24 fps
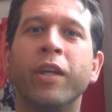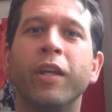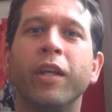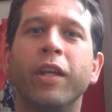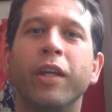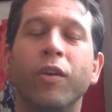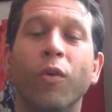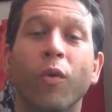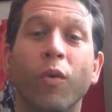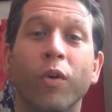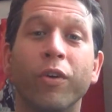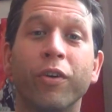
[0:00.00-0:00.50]

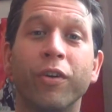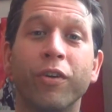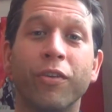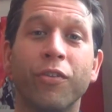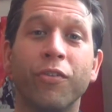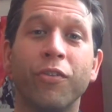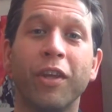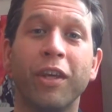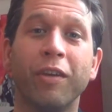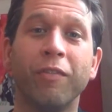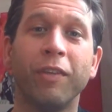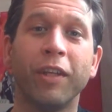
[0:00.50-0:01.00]
in order to
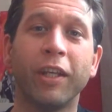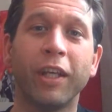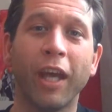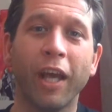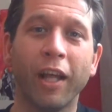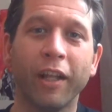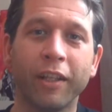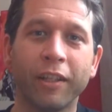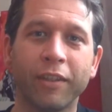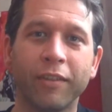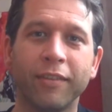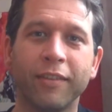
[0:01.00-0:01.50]
save the
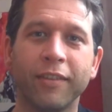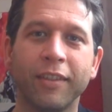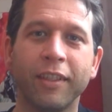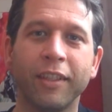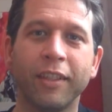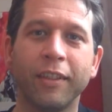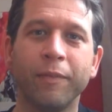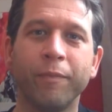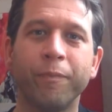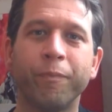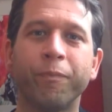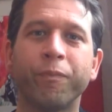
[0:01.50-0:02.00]

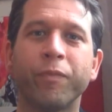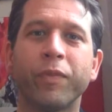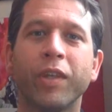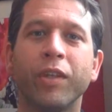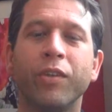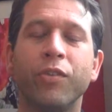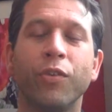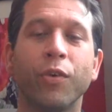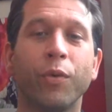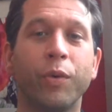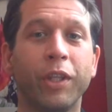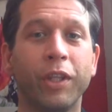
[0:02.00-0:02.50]
galaxy,
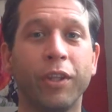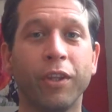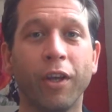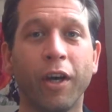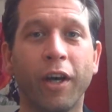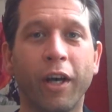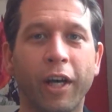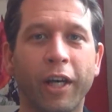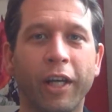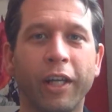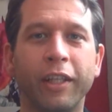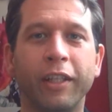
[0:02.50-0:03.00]
so he
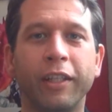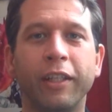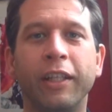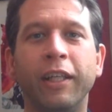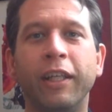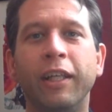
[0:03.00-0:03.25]
thought,